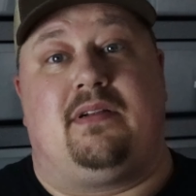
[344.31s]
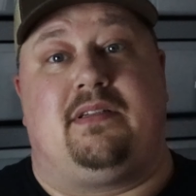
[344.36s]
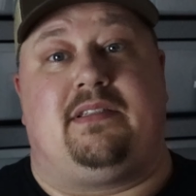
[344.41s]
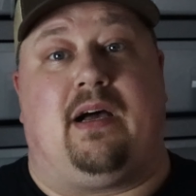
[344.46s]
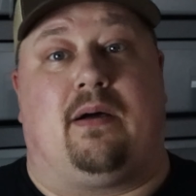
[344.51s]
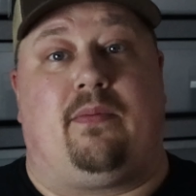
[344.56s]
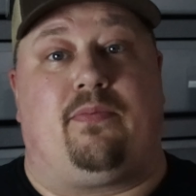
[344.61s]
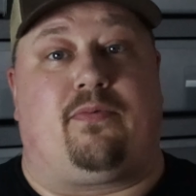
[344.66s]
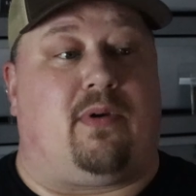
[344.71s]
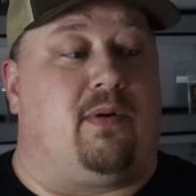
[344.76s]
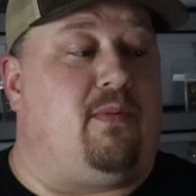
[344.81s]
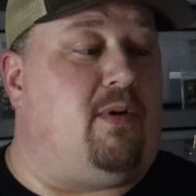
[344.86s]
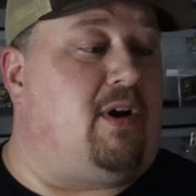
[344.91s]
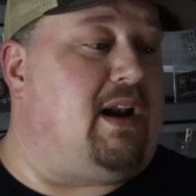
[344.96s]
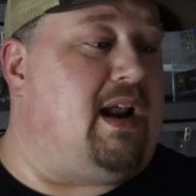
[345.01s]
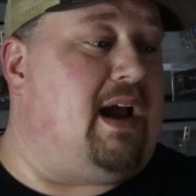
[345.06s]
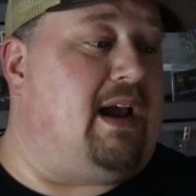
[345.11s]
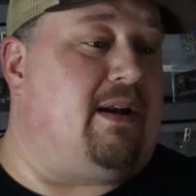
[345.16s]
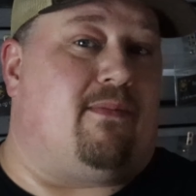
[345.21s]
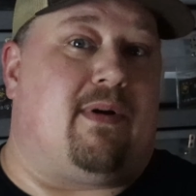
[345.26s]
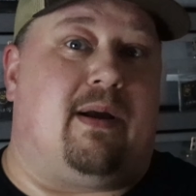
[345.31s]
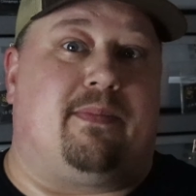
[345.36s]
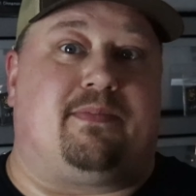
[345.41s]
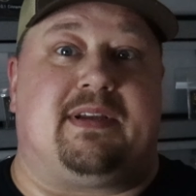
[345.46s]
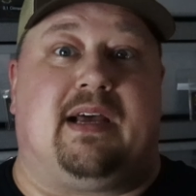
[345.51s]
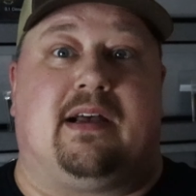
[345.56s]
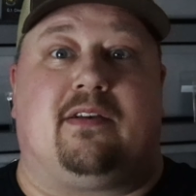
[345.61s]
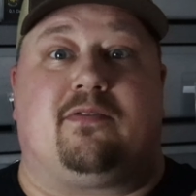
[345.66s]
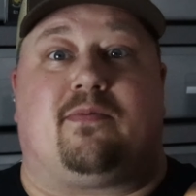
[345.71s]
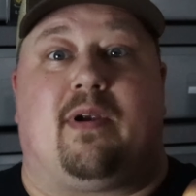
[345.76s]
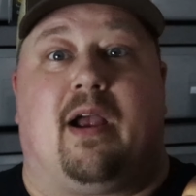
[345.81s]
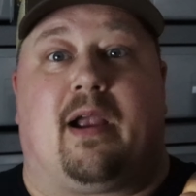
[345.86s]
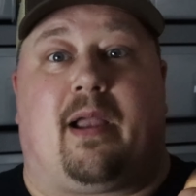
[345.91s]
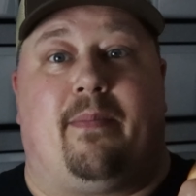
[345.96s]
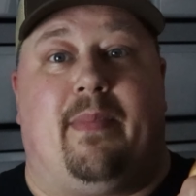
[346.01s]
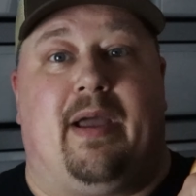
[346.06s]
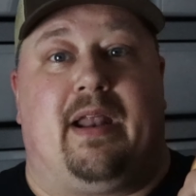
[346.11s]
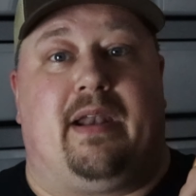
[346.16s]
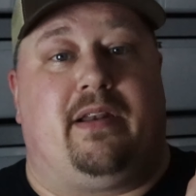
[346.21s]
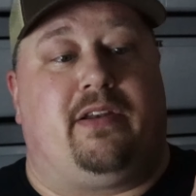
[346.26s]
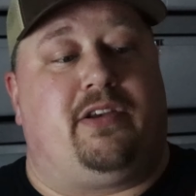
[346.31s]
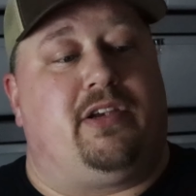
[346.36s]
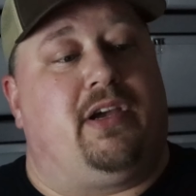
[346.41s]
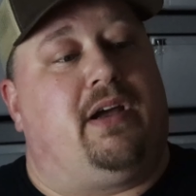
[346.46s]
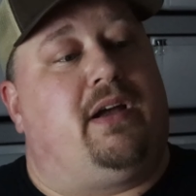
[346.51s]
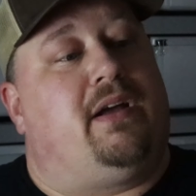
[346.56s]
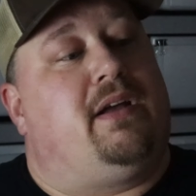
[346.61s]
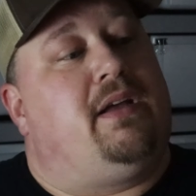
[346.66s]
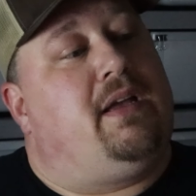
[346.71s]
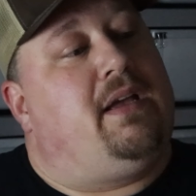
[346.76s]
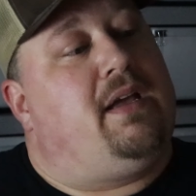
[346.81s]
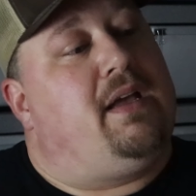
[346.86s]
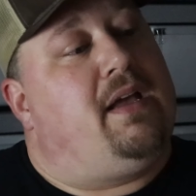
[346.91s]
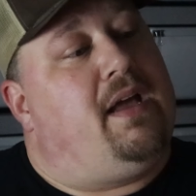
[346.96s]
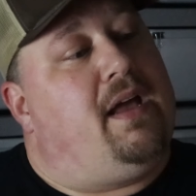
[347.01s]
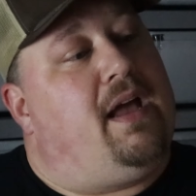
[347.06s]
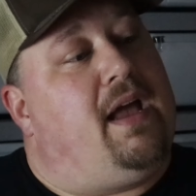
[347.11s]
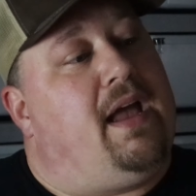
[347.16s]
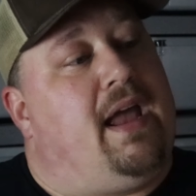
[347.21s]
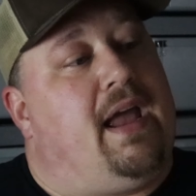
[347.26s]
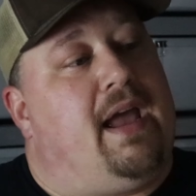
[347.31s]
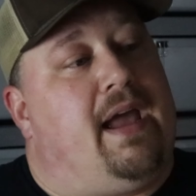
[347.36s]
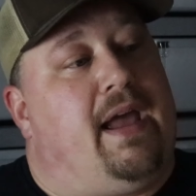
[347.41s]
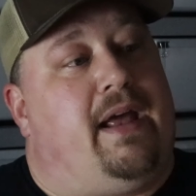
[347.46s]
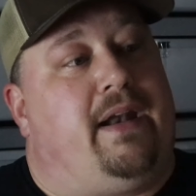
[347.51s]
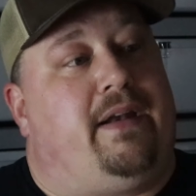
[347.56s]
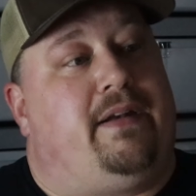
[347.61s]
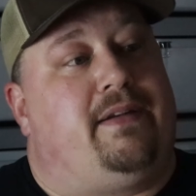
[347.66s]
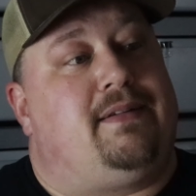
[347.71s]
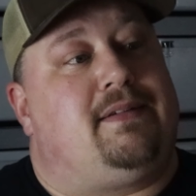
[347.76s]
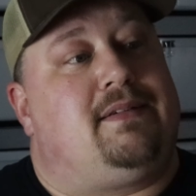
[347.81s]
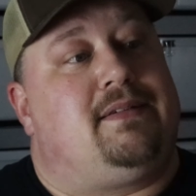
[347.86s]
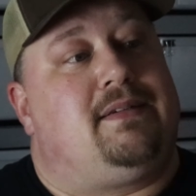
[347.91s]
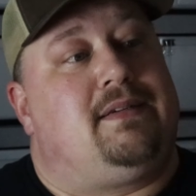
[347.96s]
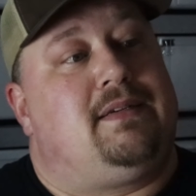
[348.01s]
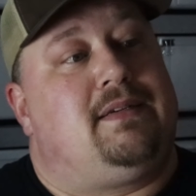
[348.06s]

Tell them 319 Reptiles recommended you. And